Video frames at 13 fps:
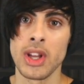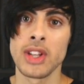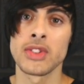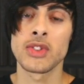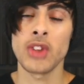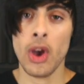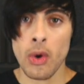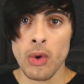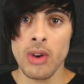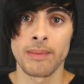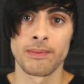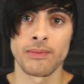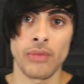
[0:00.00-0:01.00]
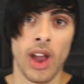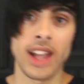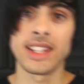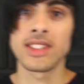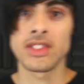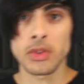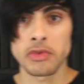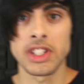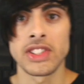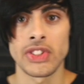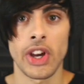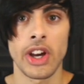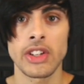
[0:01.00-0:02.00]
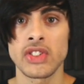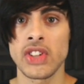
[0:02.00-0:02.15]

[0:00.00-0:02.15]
So I did some research